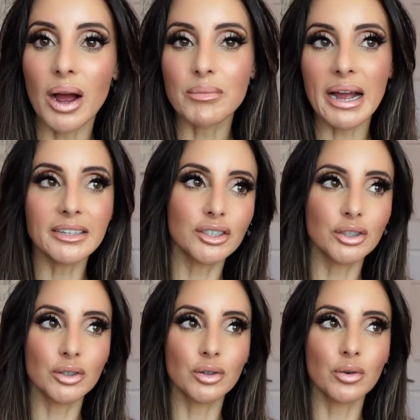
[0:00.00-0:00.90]
might
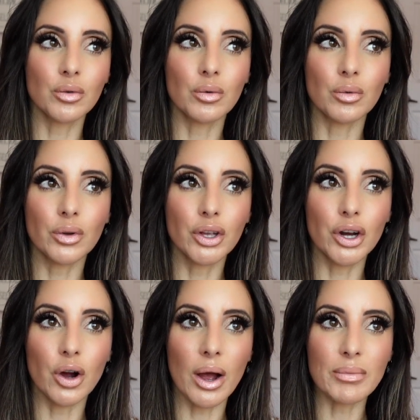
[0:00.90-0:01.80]
do
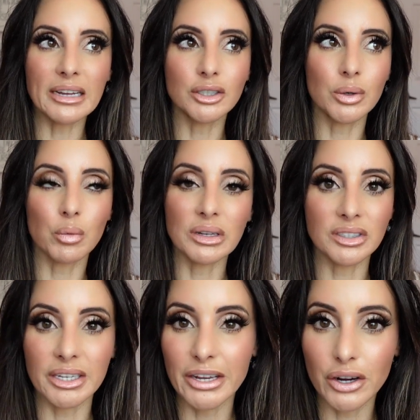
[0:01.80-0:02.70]
it once
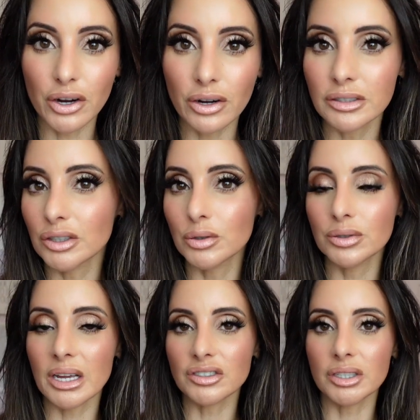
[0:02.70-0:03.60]
a year, 2
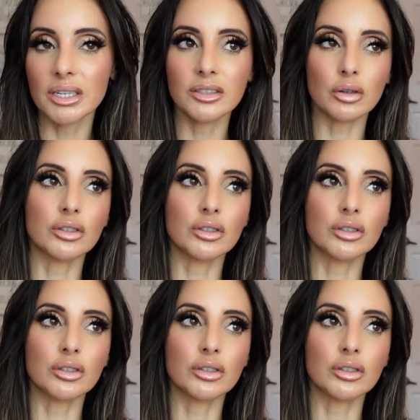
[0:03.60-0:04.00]
sessions, or